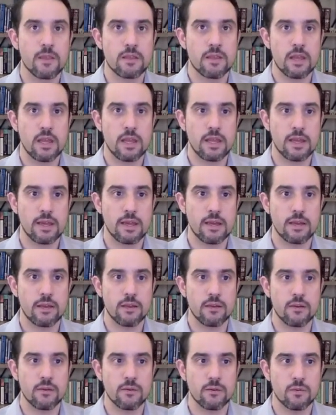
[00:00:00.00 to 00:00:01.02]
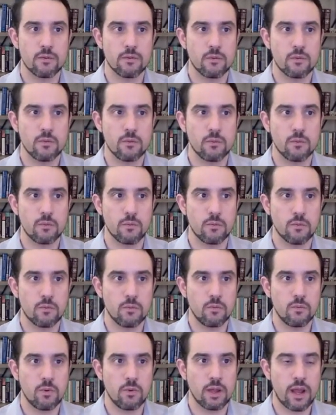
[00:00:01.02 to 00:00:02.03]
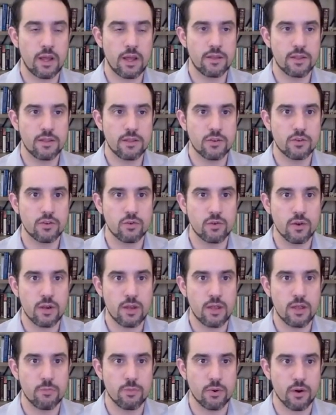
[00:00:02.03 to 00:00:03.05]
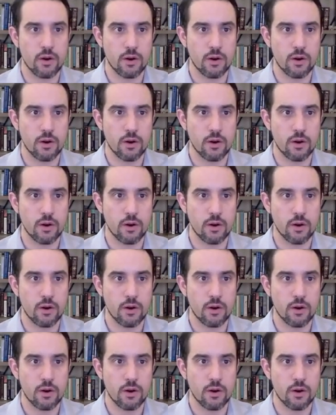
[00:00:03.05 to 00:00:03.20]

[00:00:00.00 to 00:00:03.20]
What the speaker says: and what I think the tricky part